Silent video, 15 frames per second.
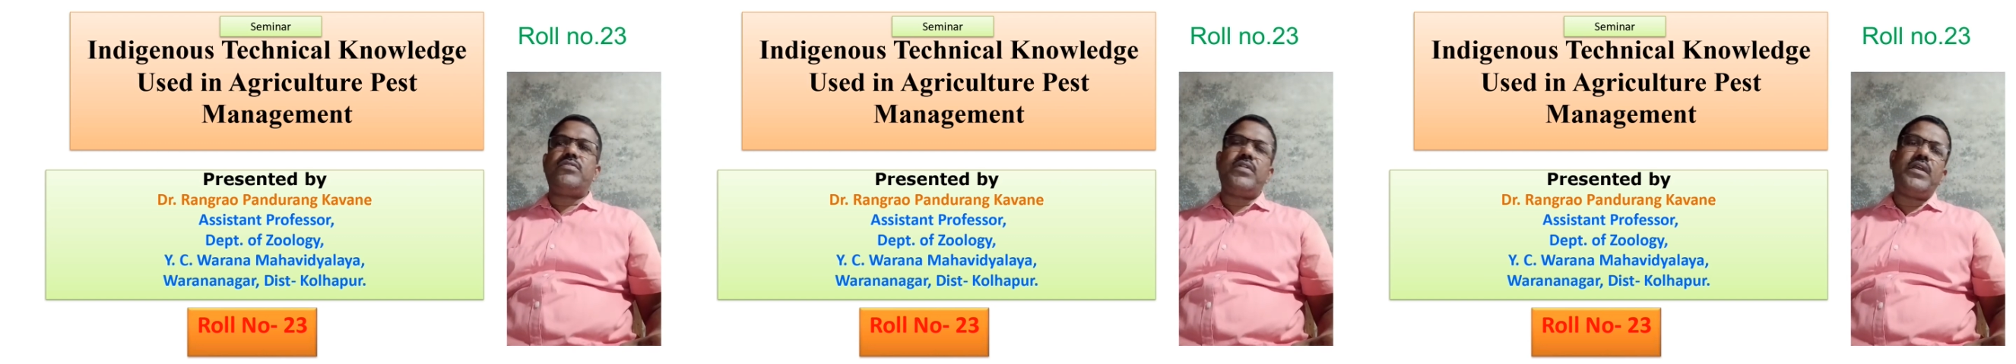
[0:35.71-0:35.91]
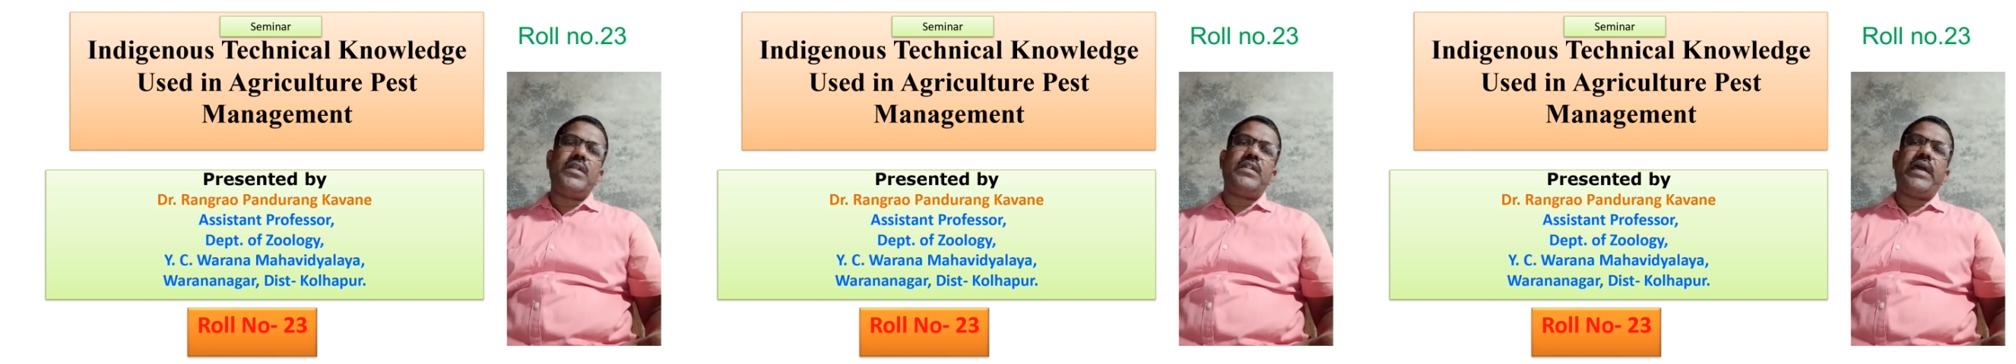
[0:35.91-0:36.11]

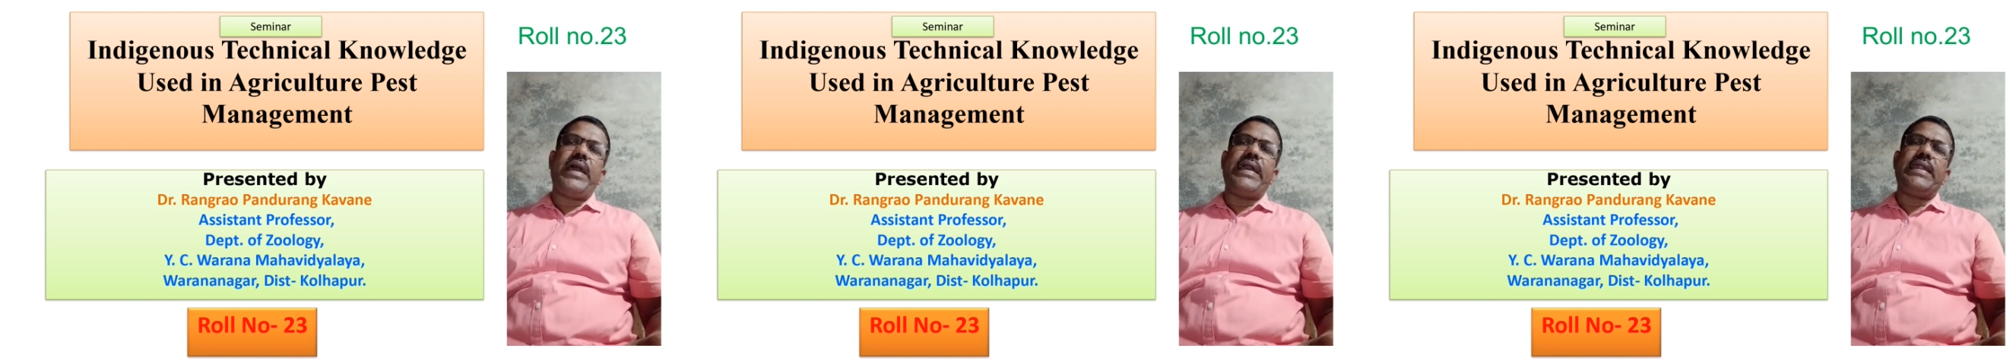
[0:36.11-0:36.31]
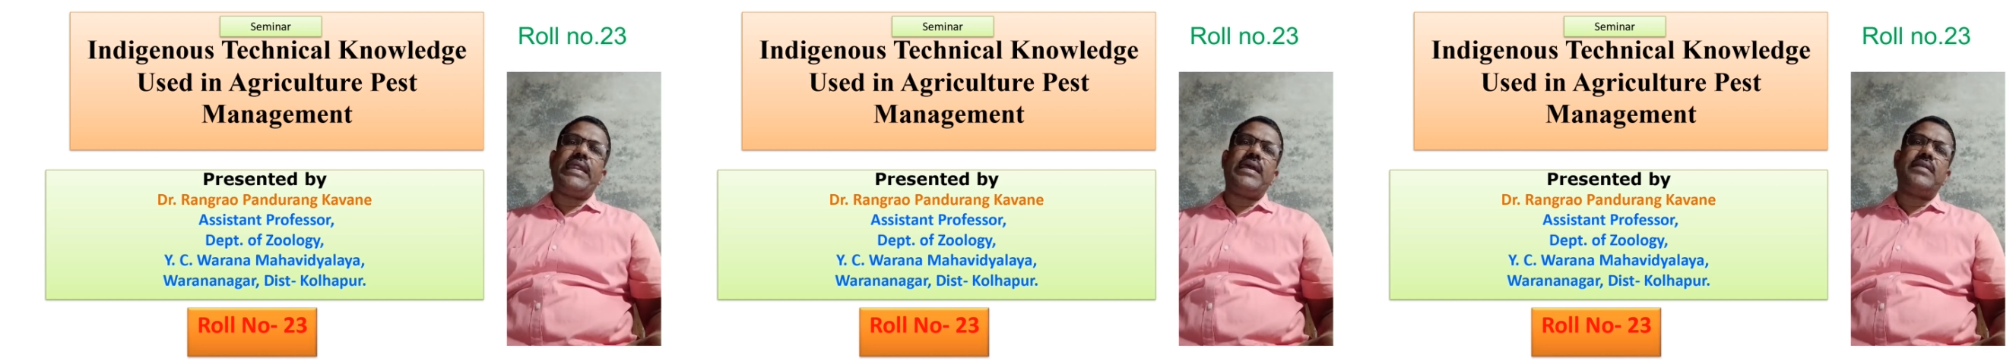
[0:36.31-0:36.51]
in the
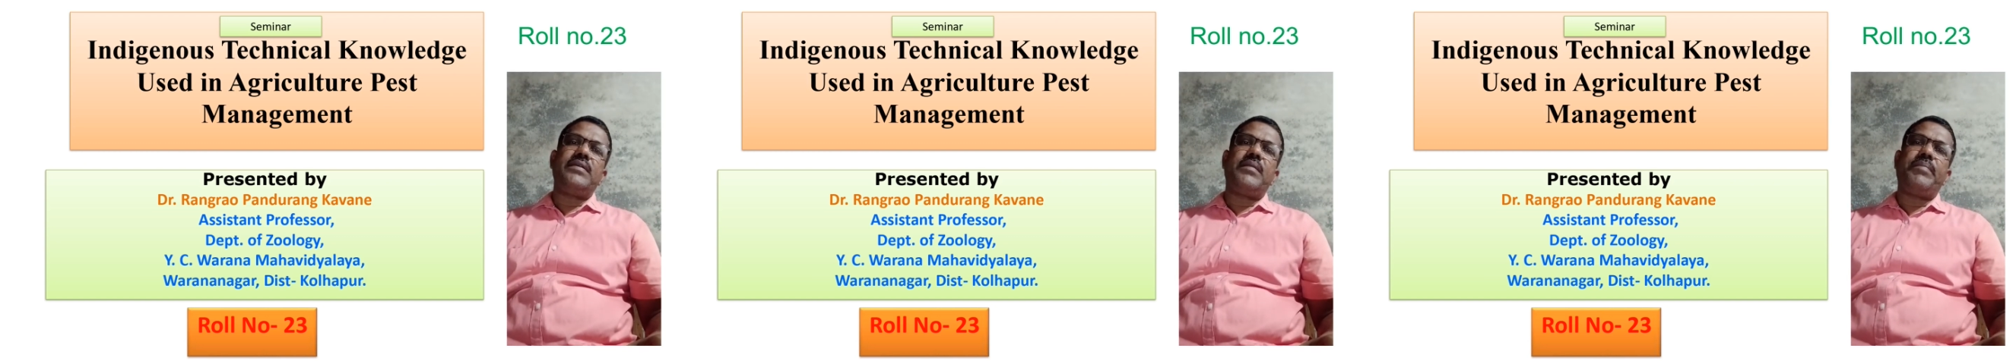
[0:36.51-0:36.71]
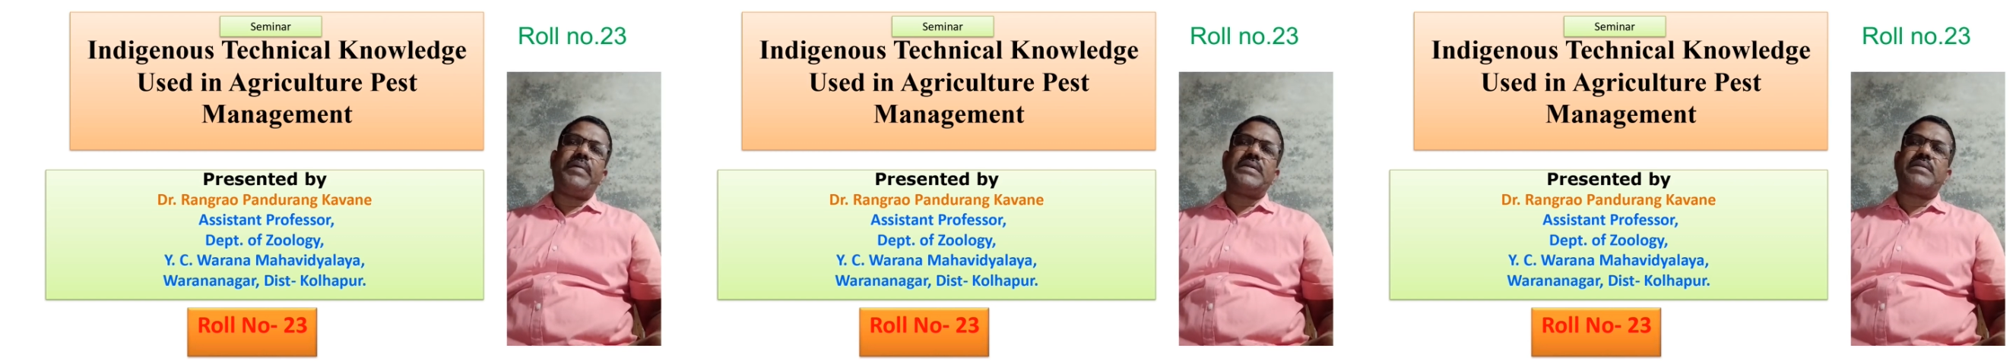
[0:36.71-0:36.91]

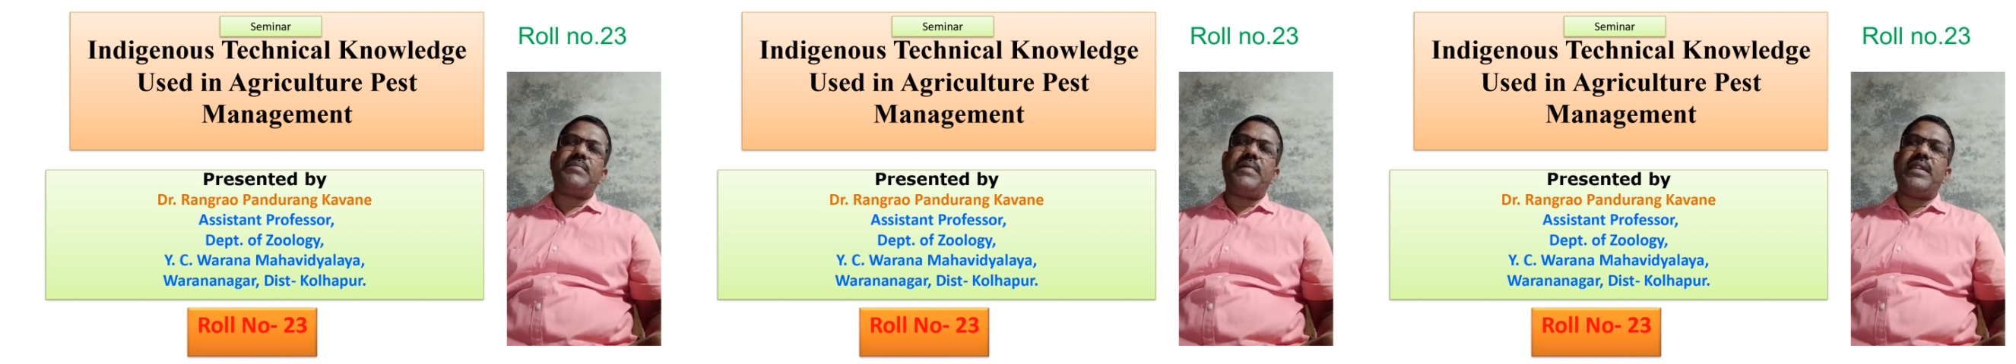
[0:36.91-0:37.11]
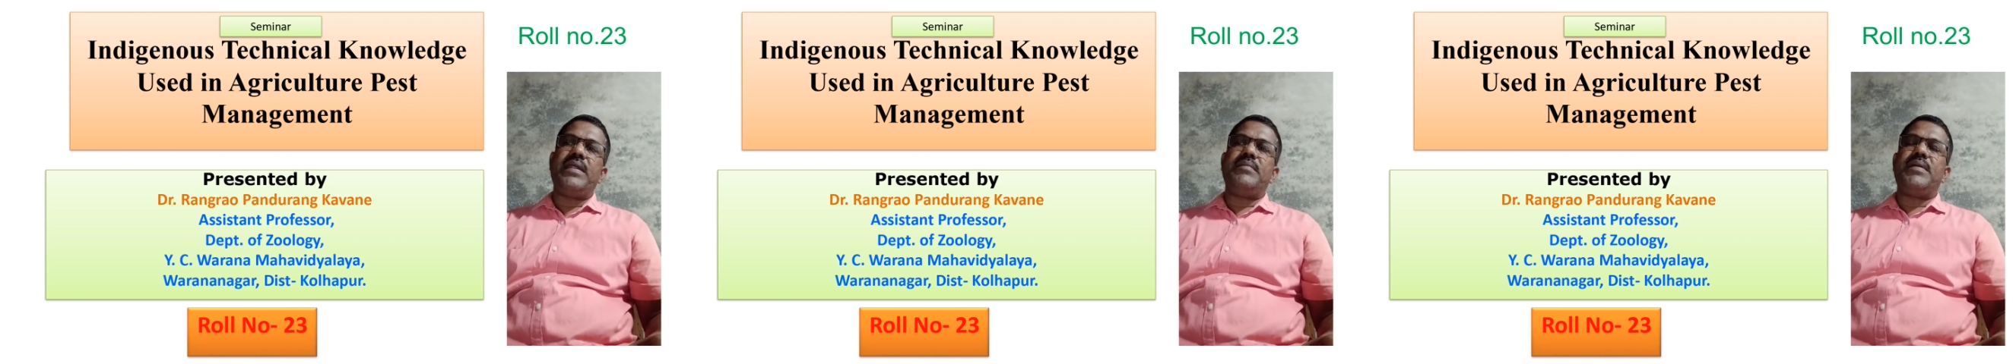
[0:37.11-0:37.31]
agriculture pest
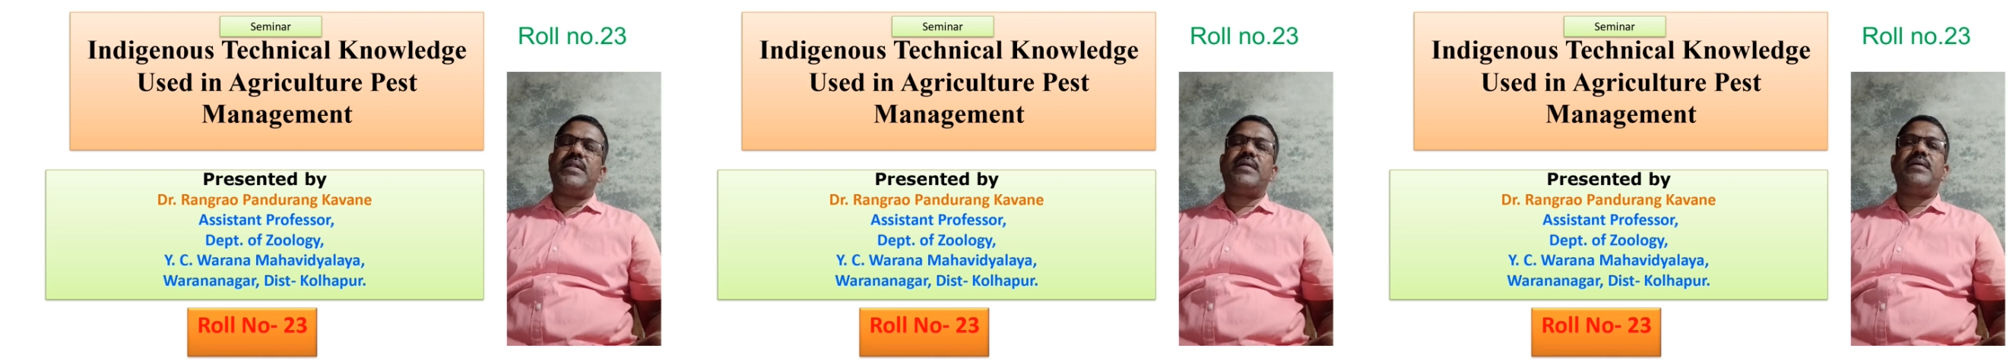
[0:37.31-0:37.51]
management.